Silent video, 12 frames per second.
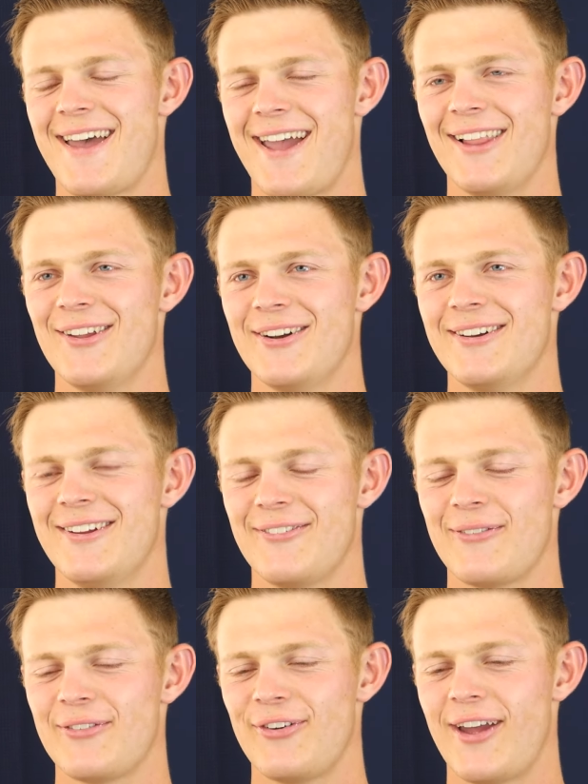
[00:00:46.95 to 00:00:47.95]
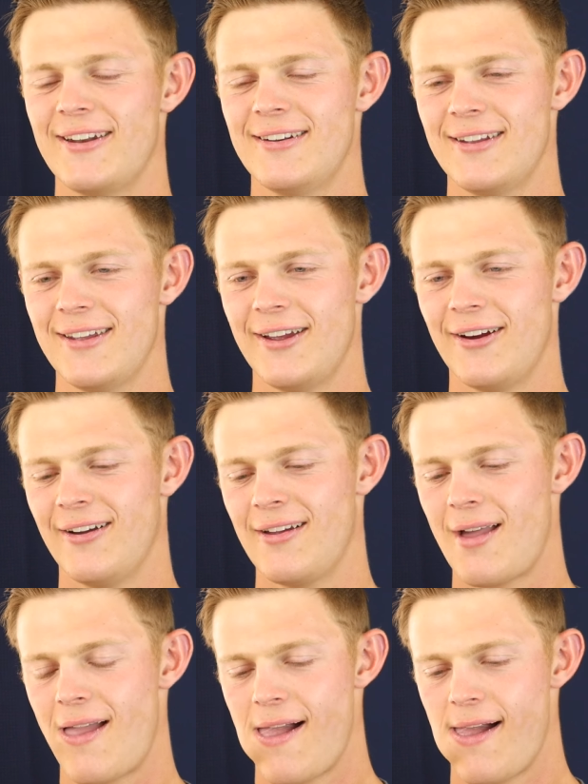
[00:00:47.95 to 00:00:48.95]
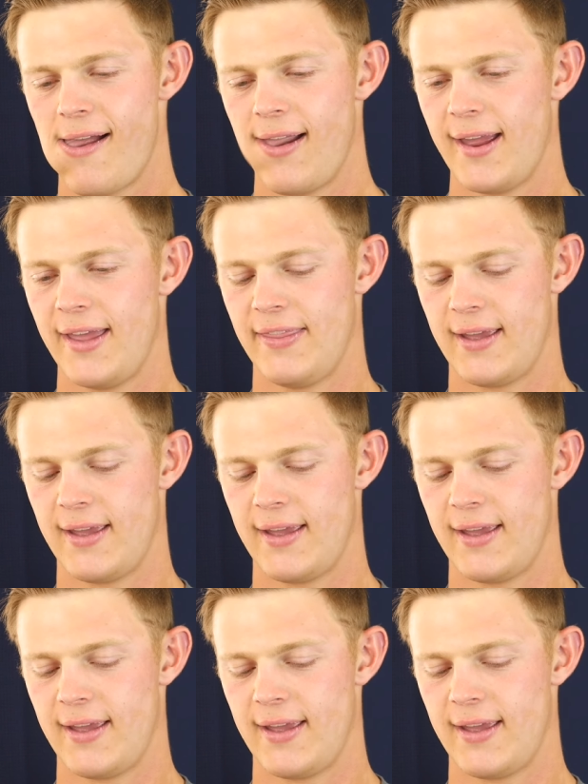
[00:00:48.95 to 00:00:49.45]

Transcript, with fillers: I learned from a friend here. And